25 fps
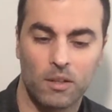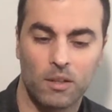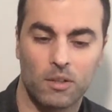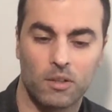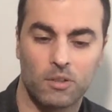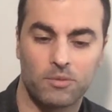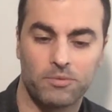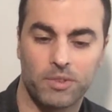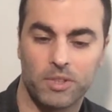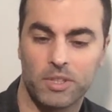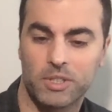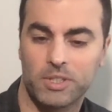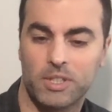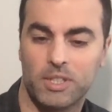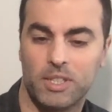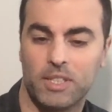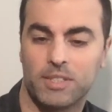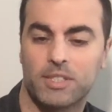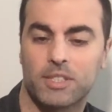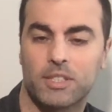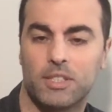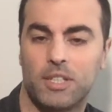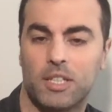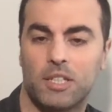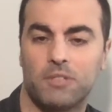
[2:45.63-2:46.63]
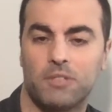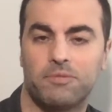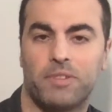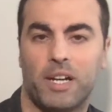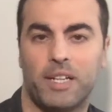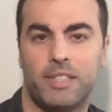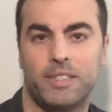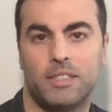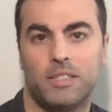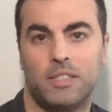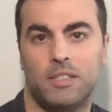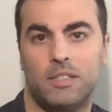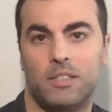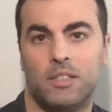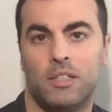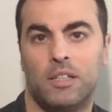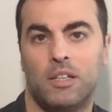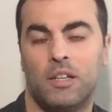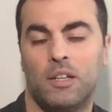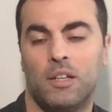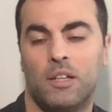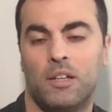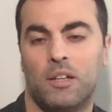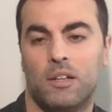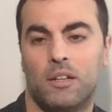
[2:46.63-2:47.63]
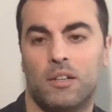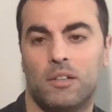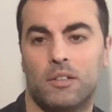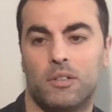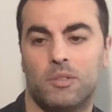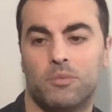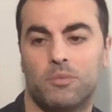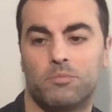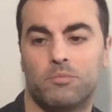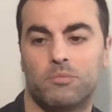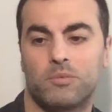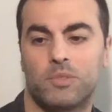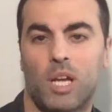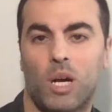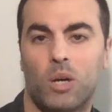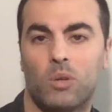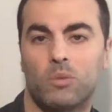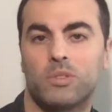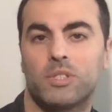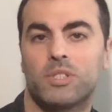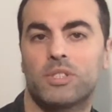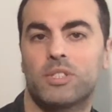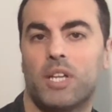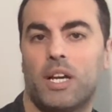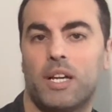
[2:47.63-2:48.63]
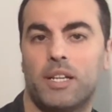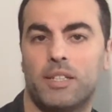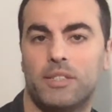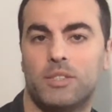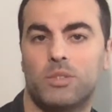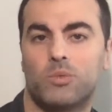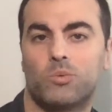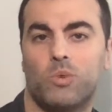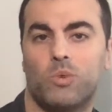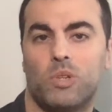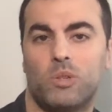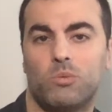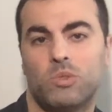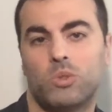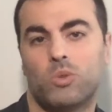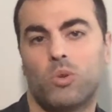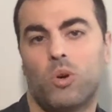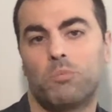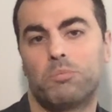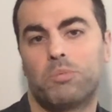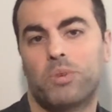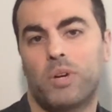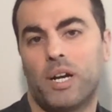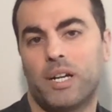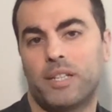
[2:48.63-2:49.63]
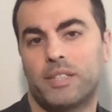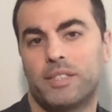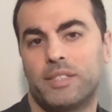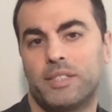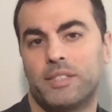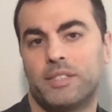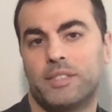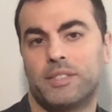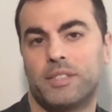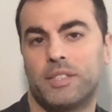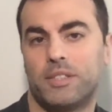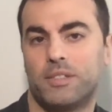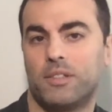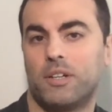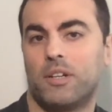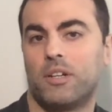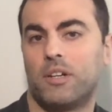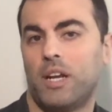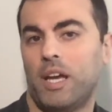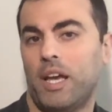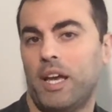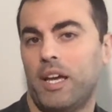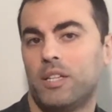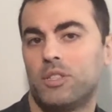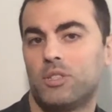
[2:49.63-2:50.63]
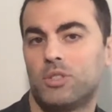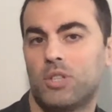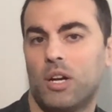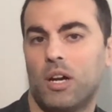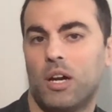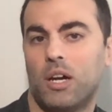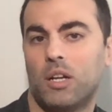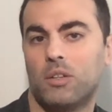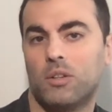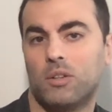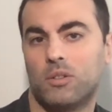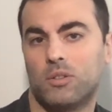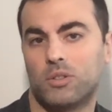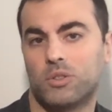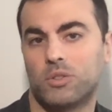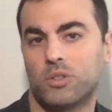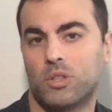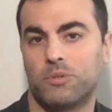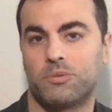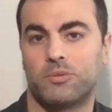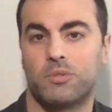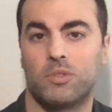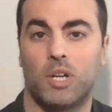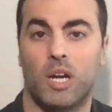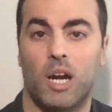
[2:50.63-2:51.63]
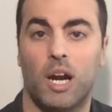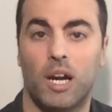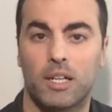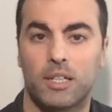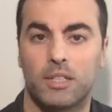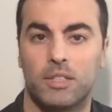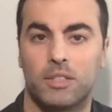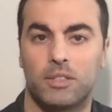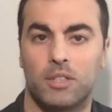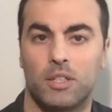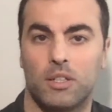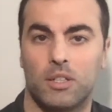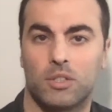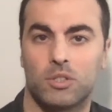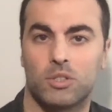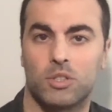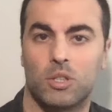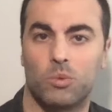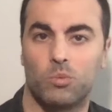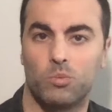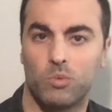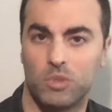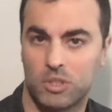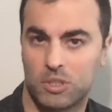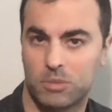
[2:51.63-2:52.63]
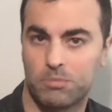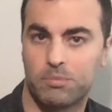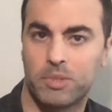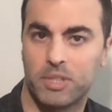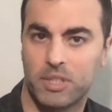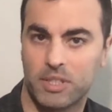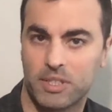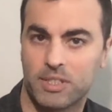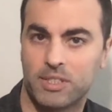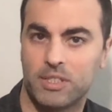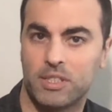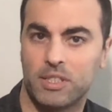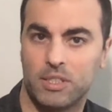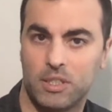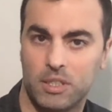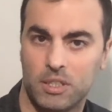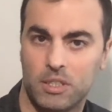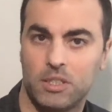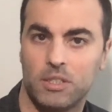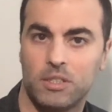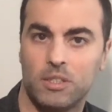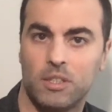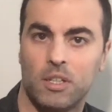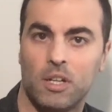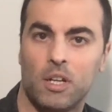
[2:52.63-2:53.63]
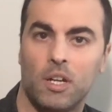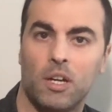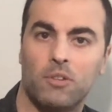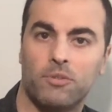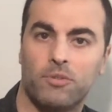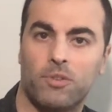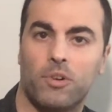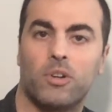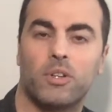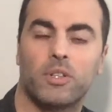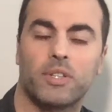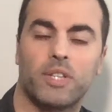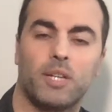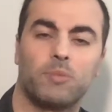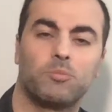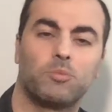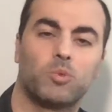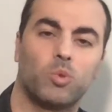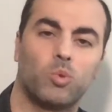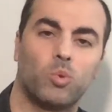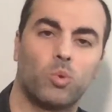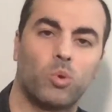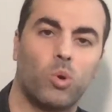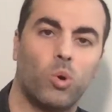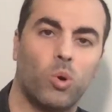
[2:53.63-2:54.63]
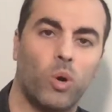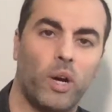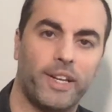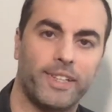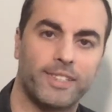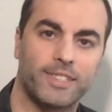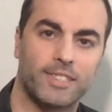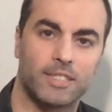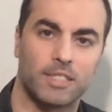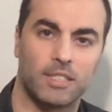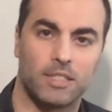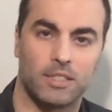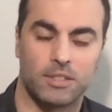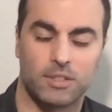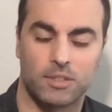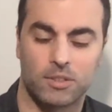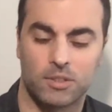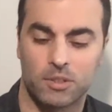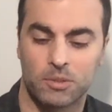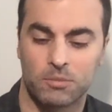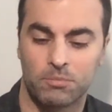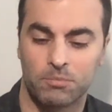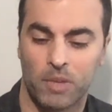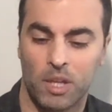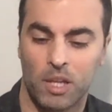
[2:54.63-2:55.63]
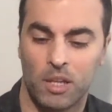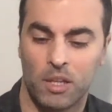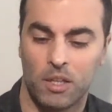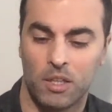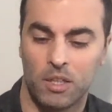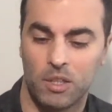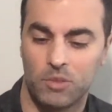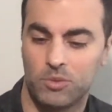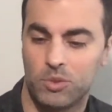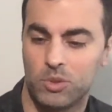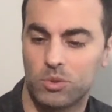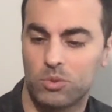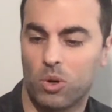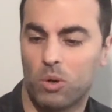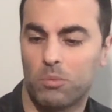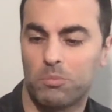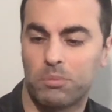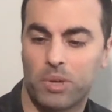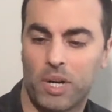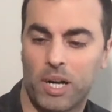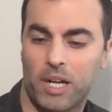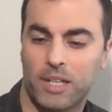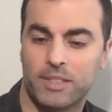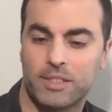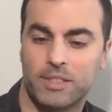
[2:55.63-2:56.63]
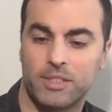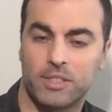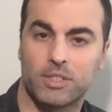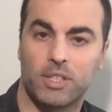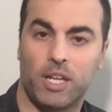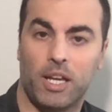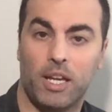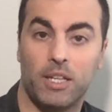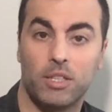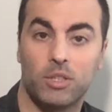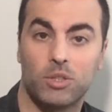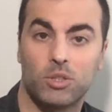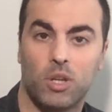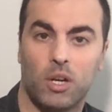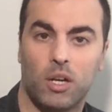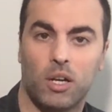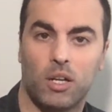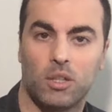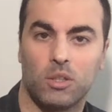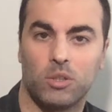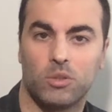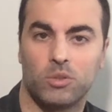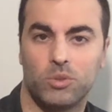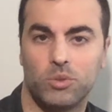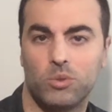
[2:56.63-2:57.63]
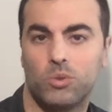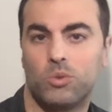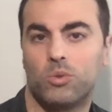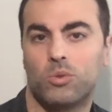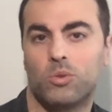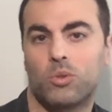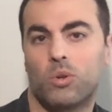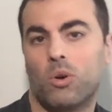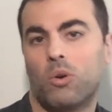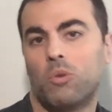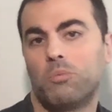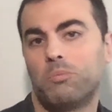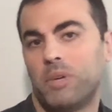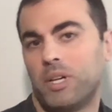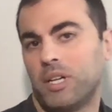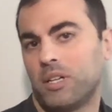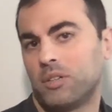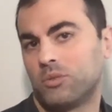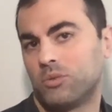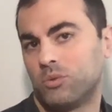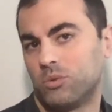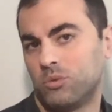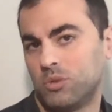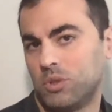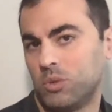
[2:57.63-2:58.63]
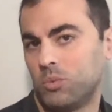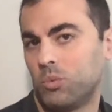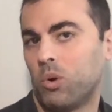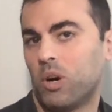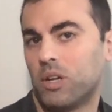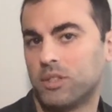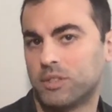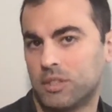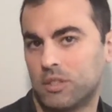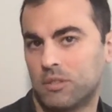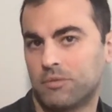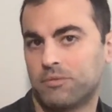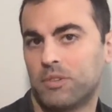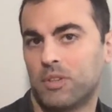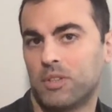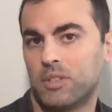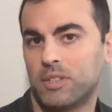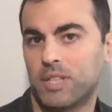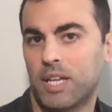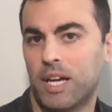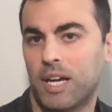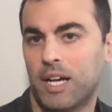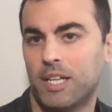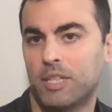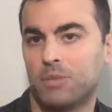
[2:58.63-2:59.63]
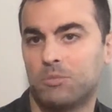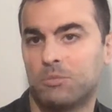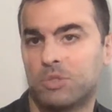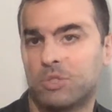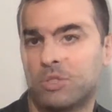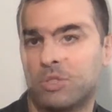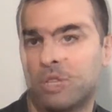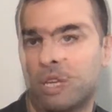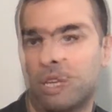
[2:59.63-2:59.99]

First, let's clarify the downsides when we don't practice either agile or software architecture, which brings the need for them to coexist. If you don't practice agile, you go back to the waterfall times.